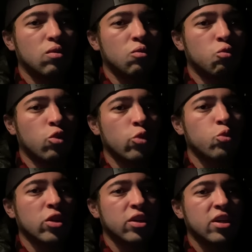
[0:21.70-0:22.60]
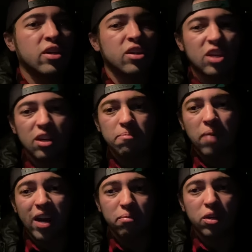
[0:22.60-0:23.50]
We're really going to keep
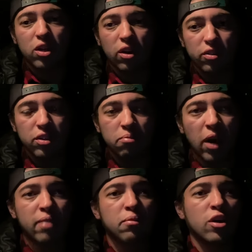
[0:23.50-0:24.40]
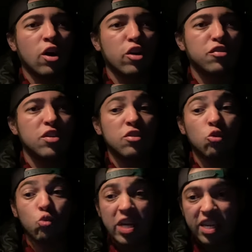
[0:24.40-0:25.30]
Mike McCarthy. Mike McCarthy, the
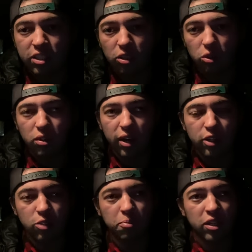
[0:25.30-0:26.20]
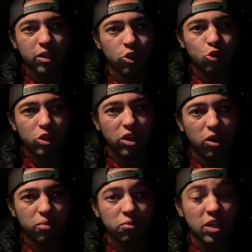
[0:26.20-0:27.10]
weasel, as Big Country
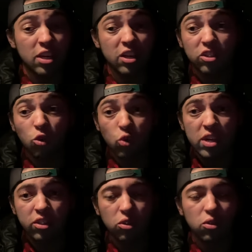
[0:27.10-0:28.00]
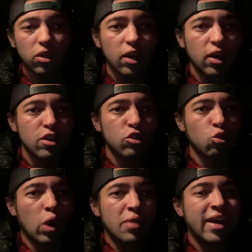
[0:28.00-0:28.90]
called him. He is a weasel. The
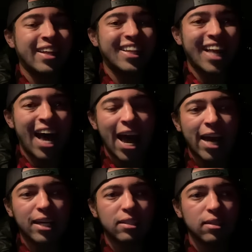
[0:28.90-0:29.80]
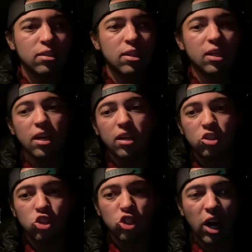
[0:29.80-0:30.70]
one that lied to get
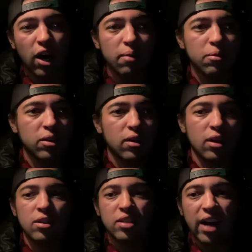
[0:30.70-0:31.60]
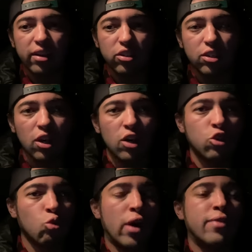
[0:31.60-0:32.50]
his job in Dallas.
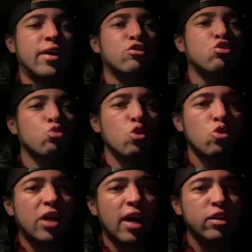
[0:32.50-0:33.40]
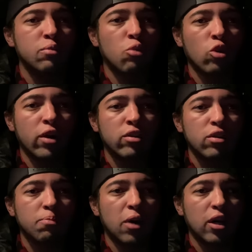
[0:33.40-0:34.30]
The one that threw Kellen Moore under
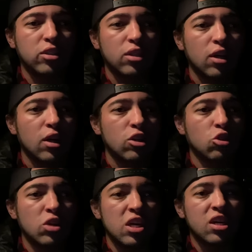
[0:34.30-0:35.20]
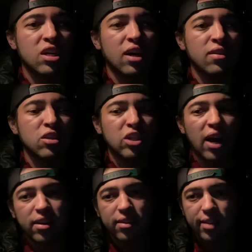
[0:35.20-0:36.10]
the bus so he could get on the
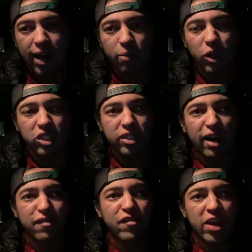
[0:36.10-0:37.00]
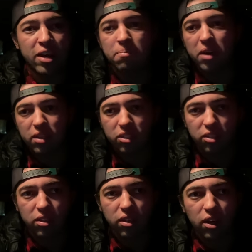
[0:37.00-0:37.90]
side of the Dak Prescott fan
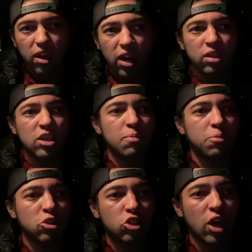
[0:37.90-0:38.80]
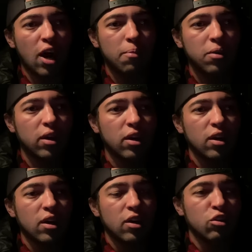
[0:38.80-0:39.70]
base and keep his job.
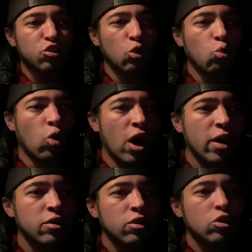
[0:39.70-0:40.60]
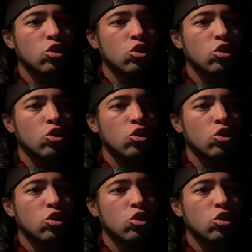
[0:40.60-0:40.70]
The one